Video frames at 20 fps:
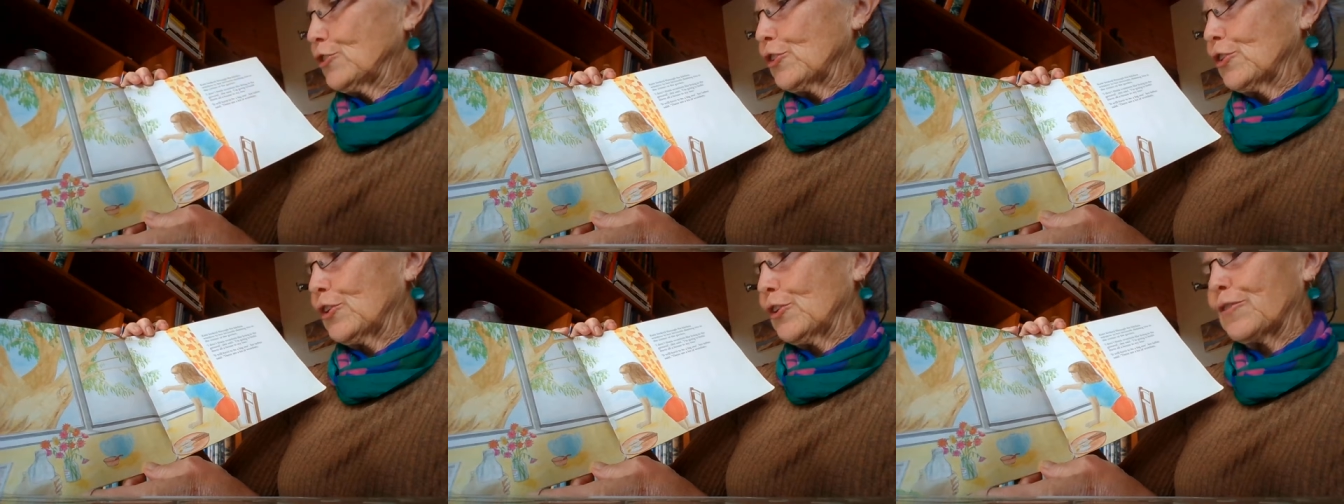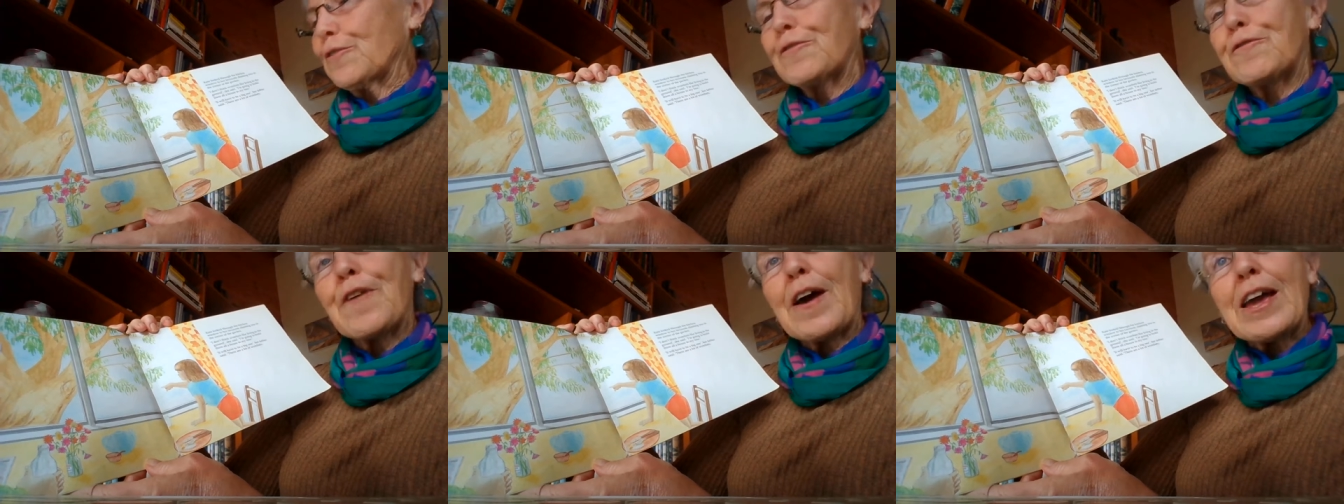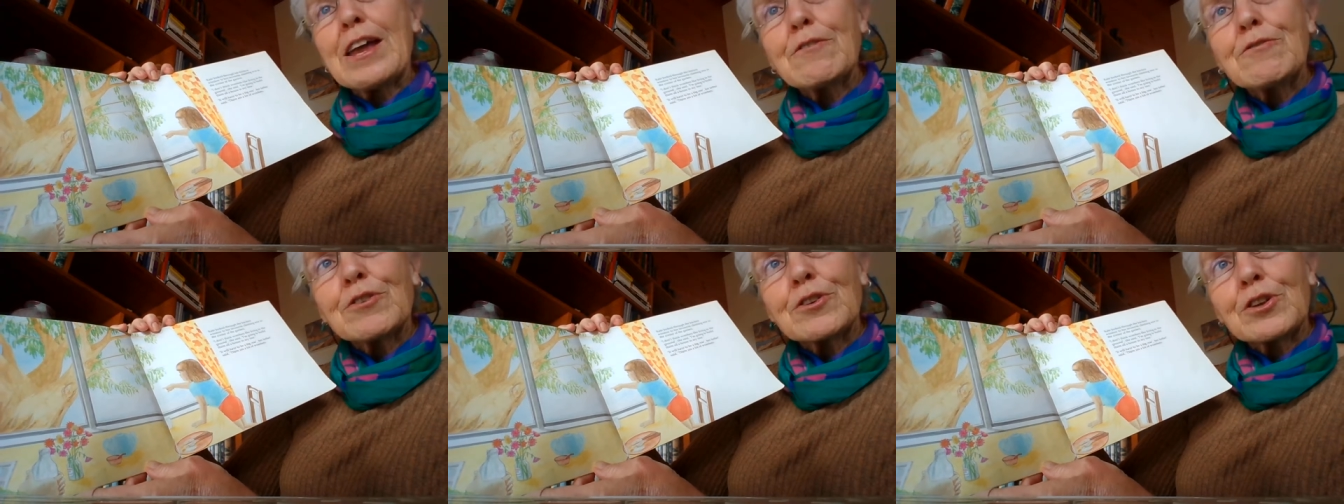to her
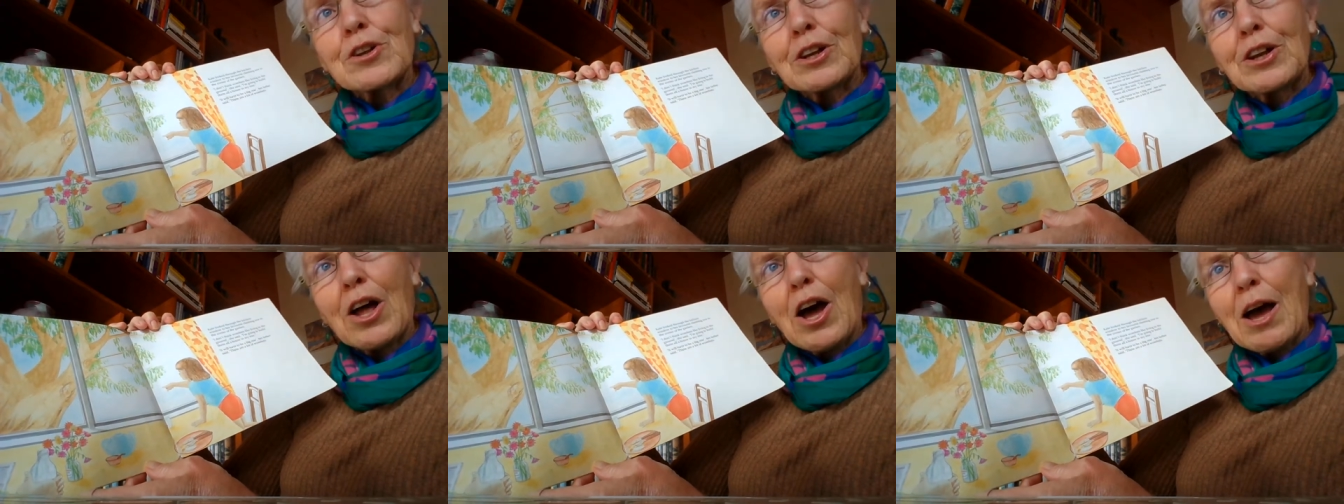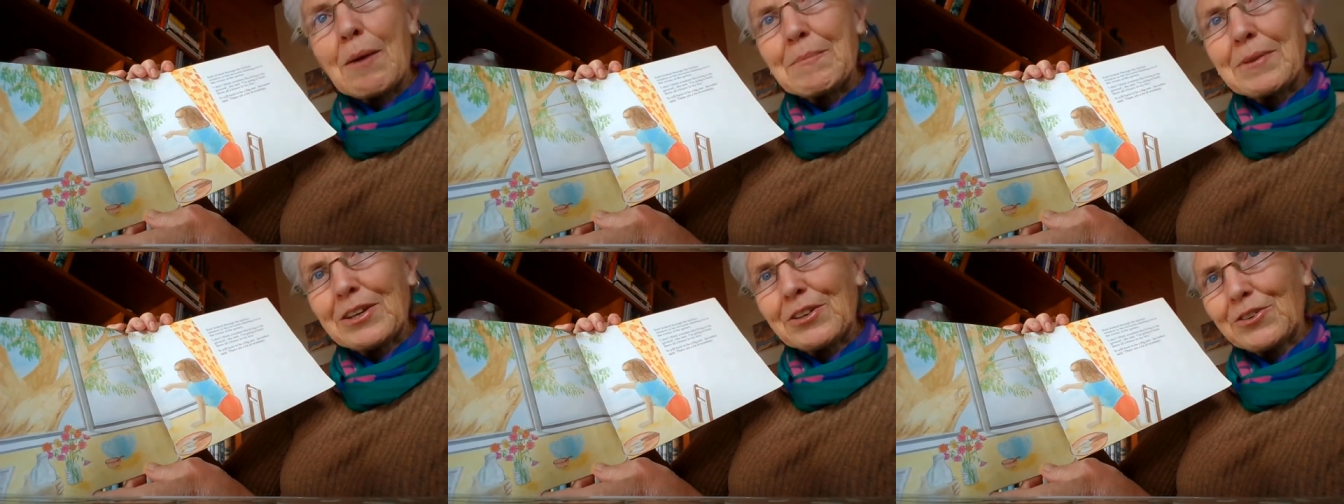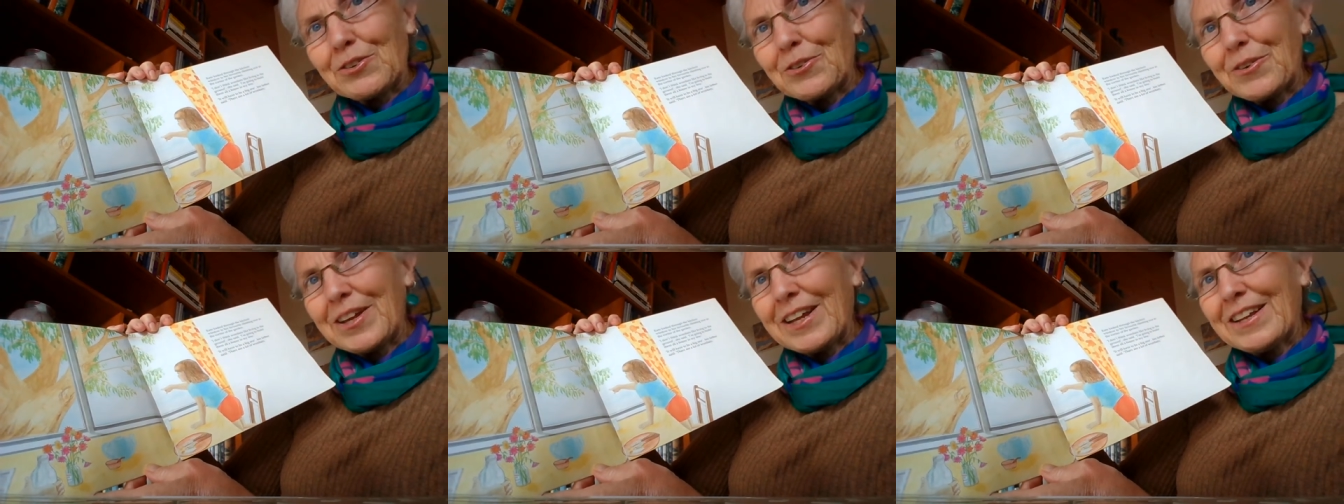favourite
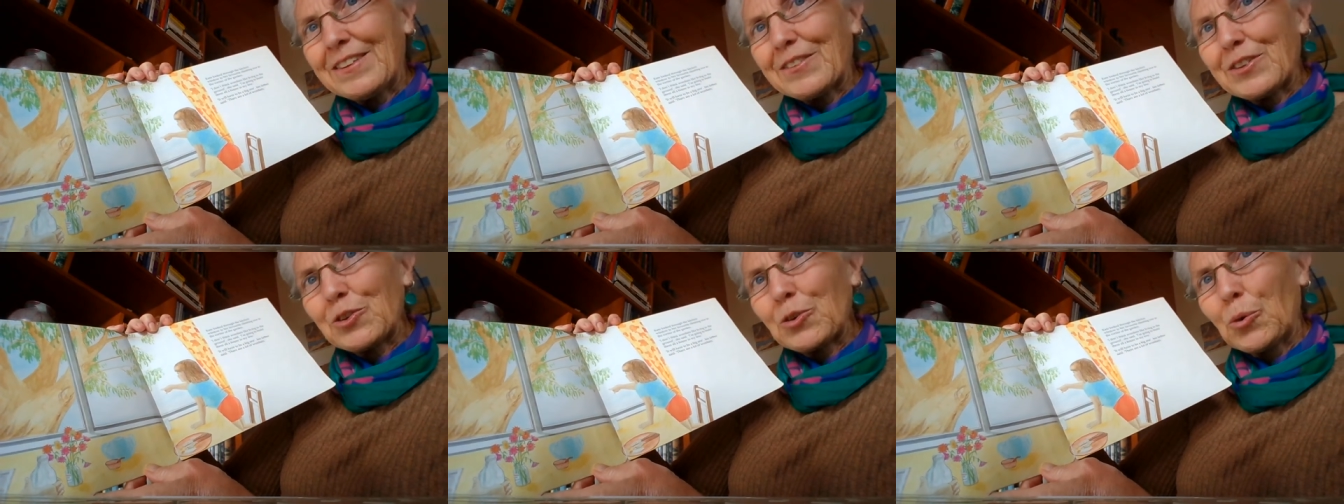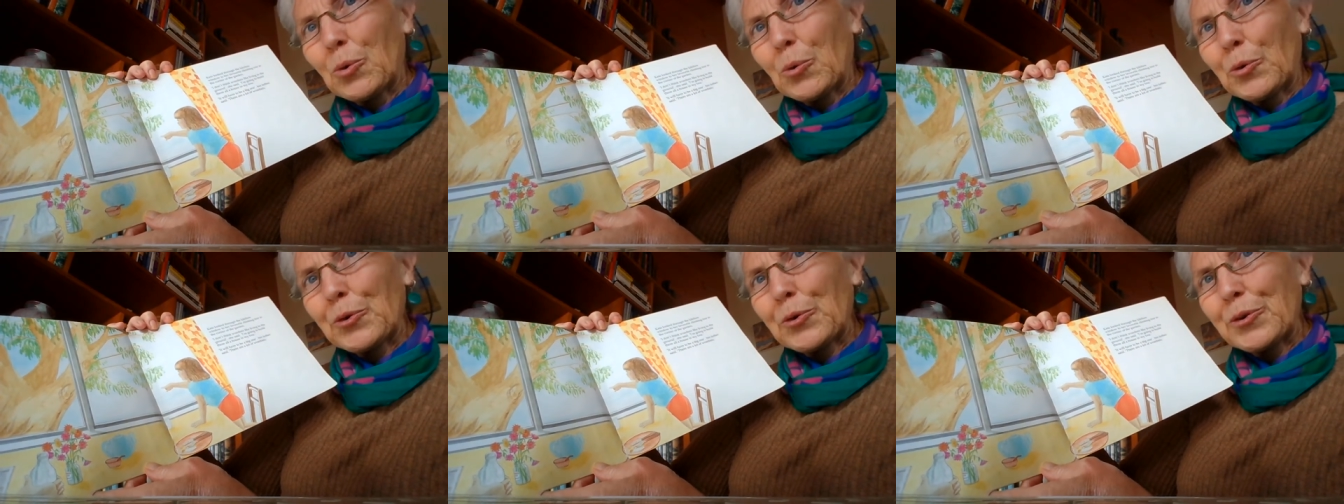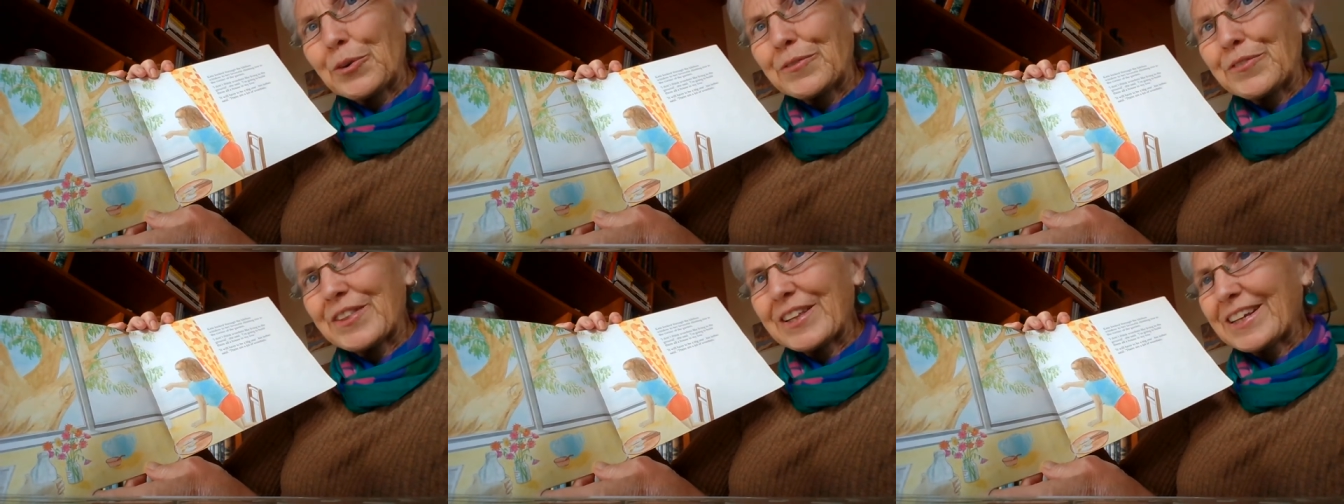climbing tree in the
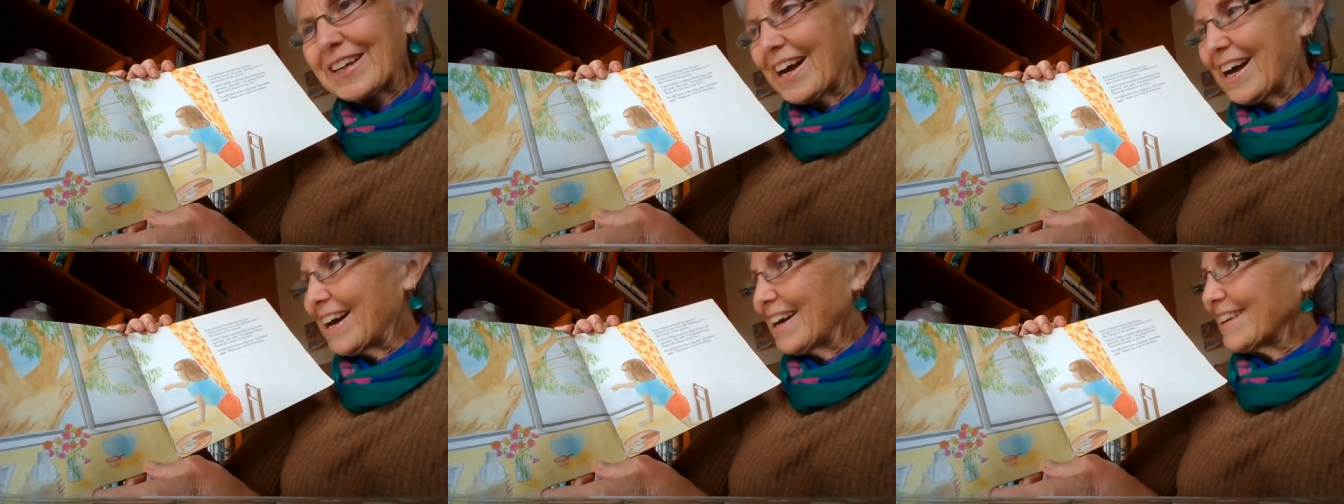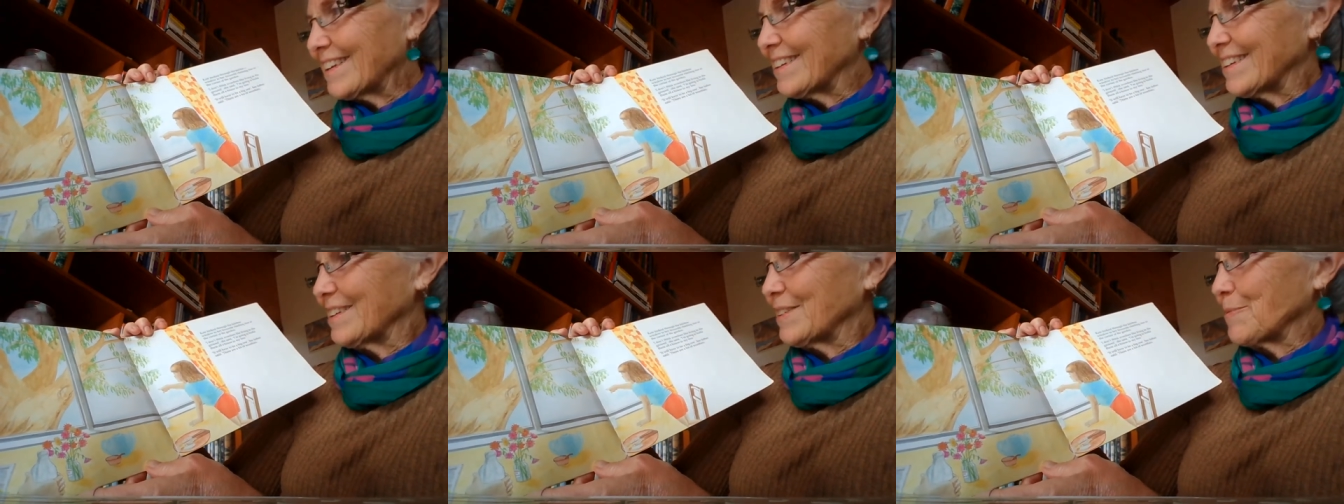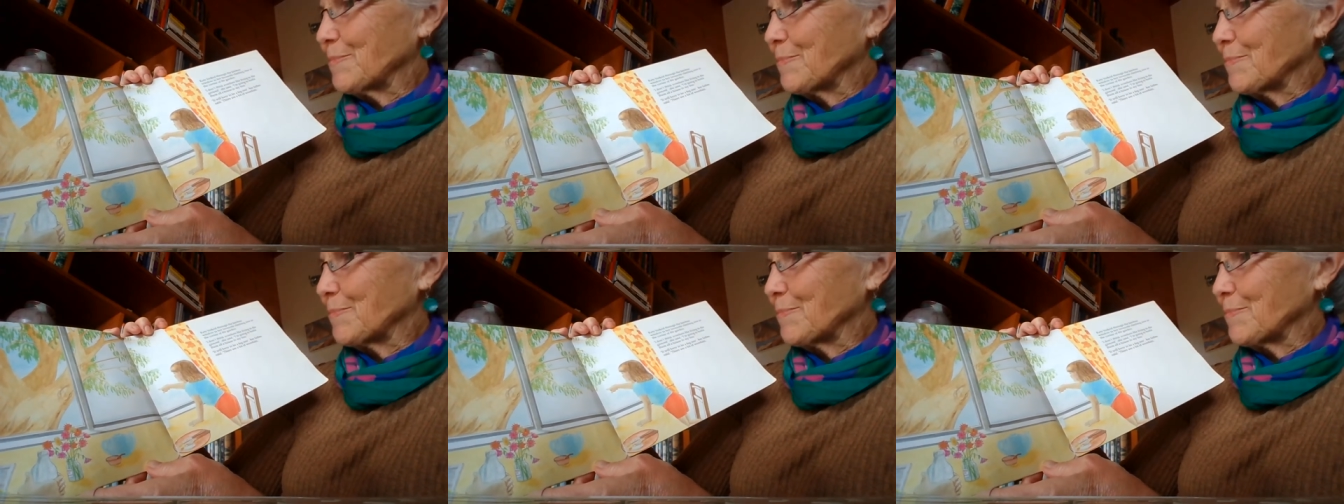corner of the garden.